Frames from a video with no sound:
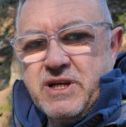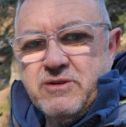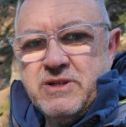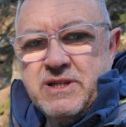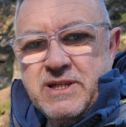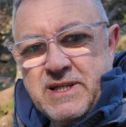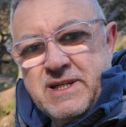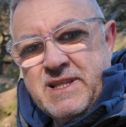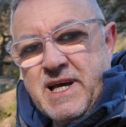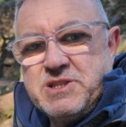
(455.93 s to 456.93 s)
So
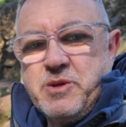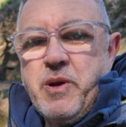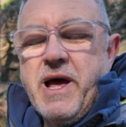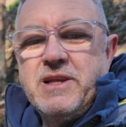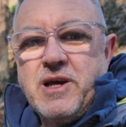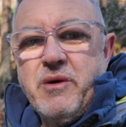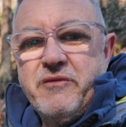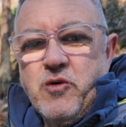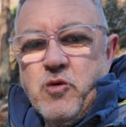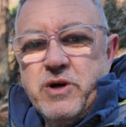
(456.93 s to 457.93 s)
that's the plan
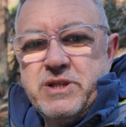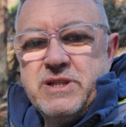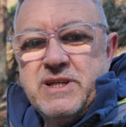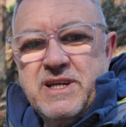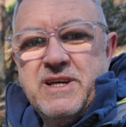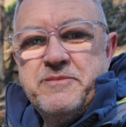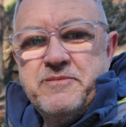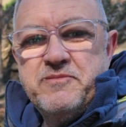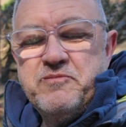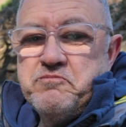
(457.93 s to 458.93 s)
going forward.
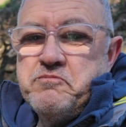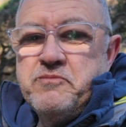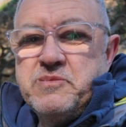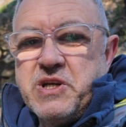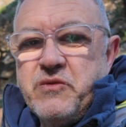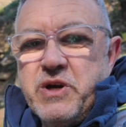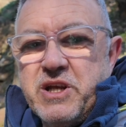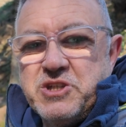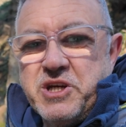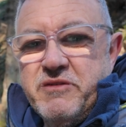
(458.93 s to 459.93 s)
See if we
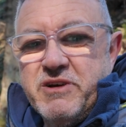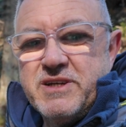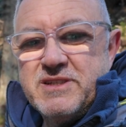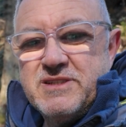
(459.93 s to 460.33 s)
can achieve it.